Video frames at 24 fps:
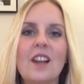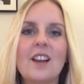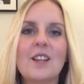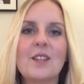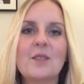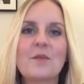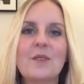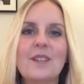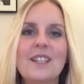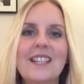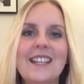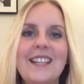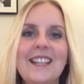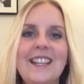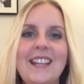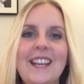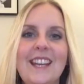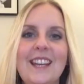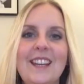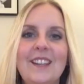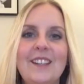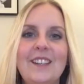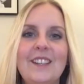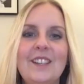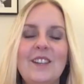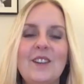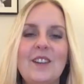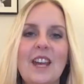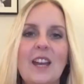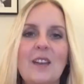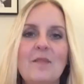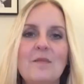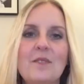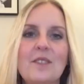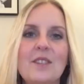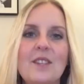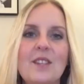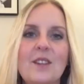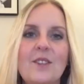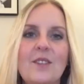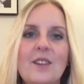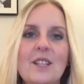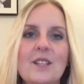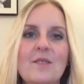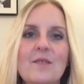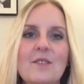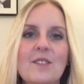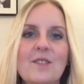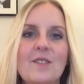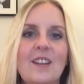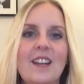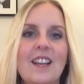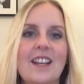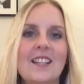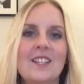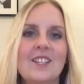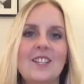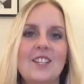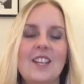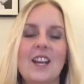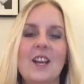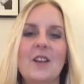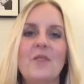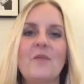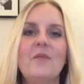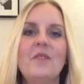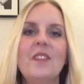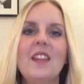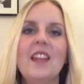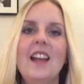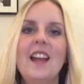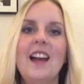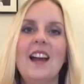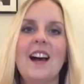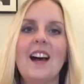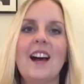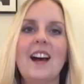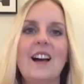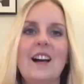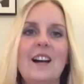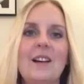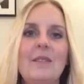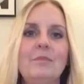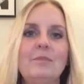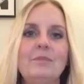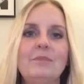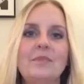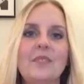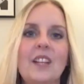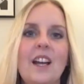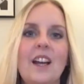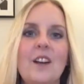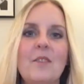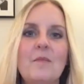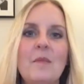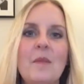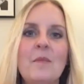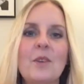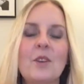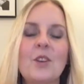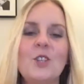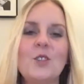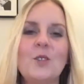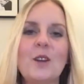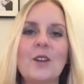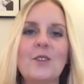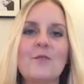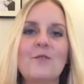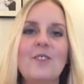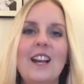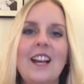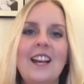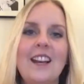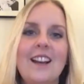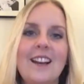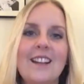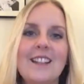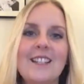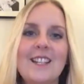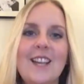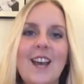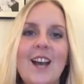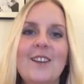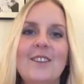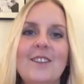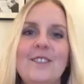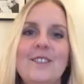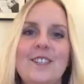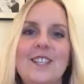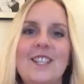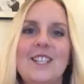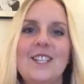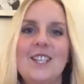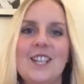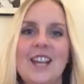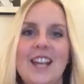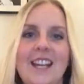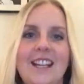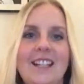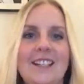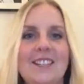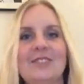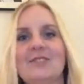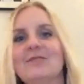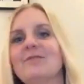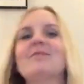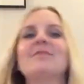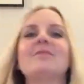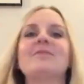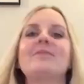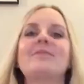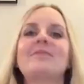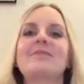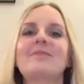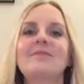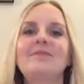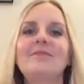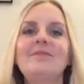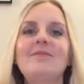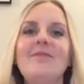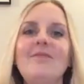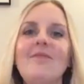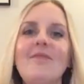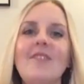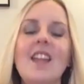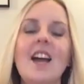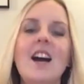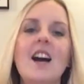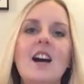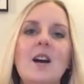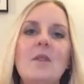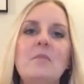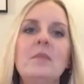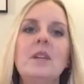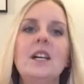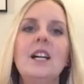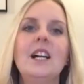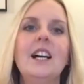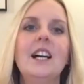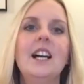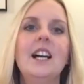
last one, didn't you? You came to the Christmas one last year. Um, I remember because you had a really nice coat, Jane. Um,